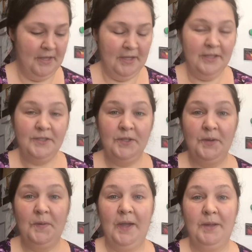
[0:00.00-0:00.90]
so
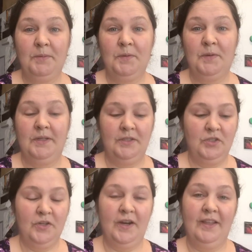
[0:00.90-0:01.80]
I'm going to
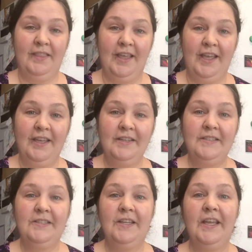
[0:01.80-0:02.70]
try that.
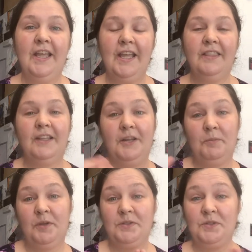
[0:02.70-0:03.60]
And then I'm
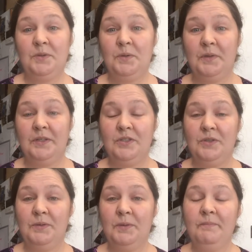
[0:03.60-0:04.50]
also going to